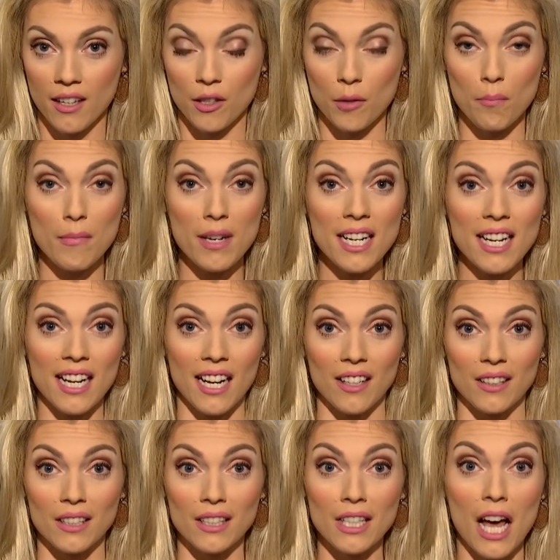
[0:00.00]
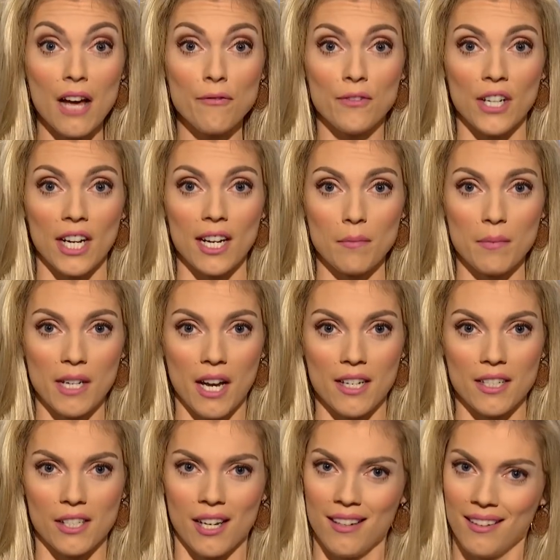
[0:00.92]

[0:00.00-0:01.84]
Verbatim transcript: The media loved it because,